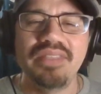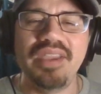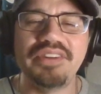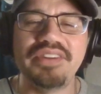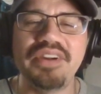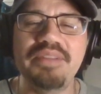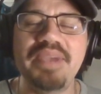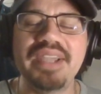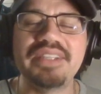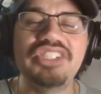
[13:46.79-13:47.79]
they are turning
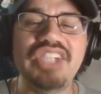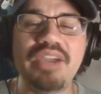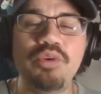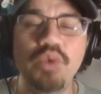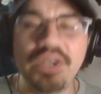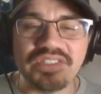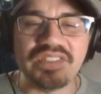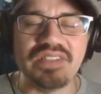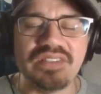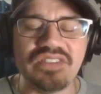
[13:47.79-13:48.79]
back to Jack
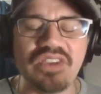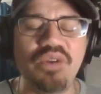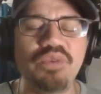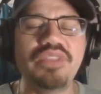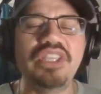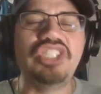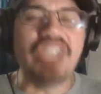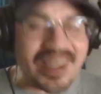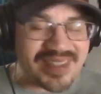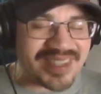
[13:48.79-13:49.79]
Wilson. So the
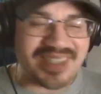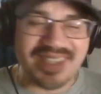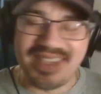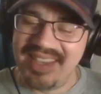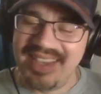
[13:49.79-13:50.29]
Jets,